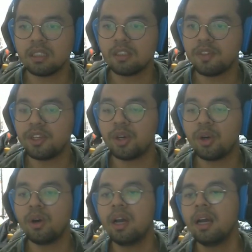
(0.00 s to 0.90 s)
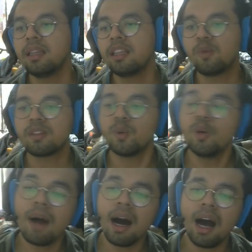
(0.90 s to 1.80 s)
video. This was
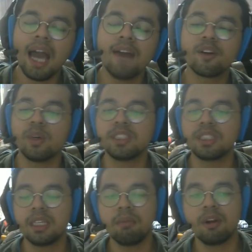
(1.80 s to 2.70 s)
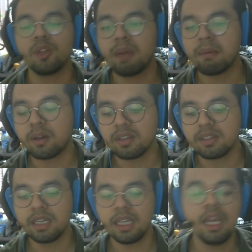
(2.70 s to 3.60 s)
Umar. I have a question brought to you by Mark
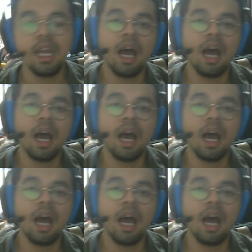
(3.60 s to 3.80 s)
Lasani.